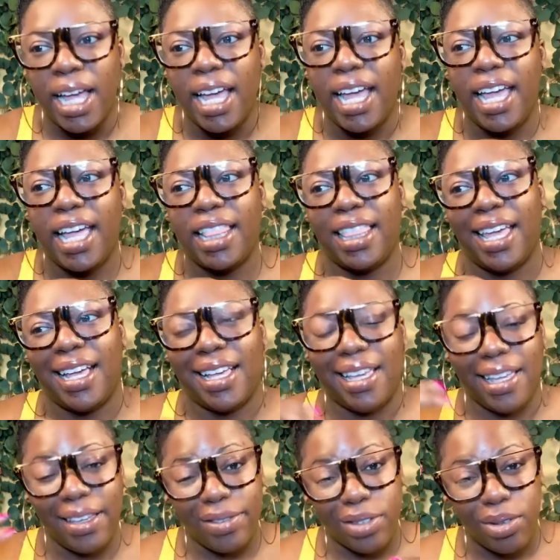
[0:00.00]
and that
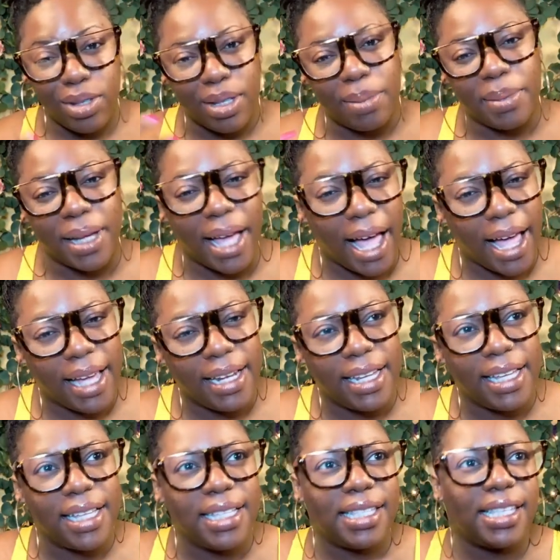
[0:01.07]
gives you some
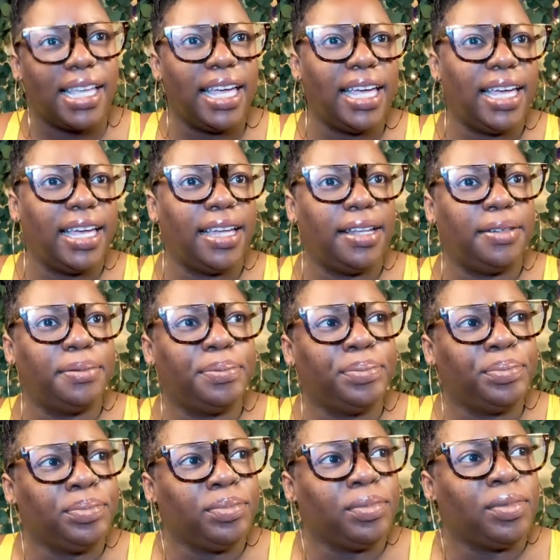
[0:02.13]
guidance, and
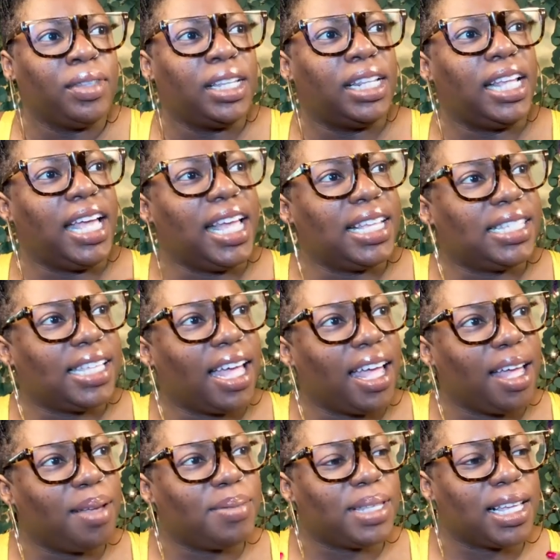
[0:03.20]
that at
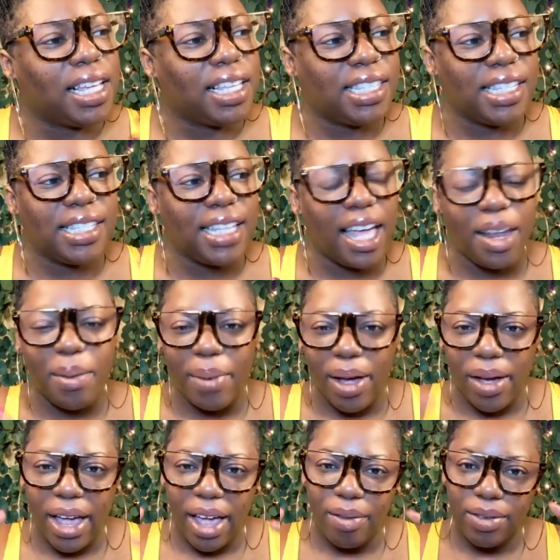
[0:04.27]
times, because it's not
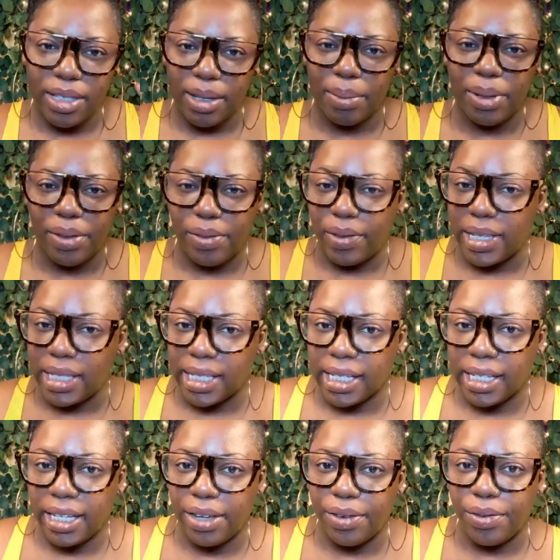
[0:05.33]
about having something
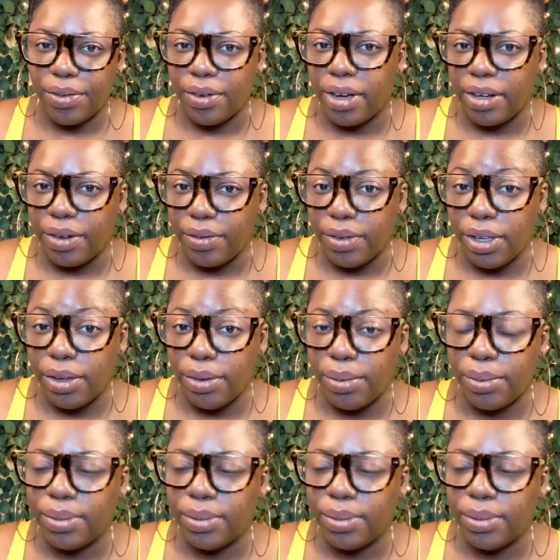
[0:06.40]
physically in front of you.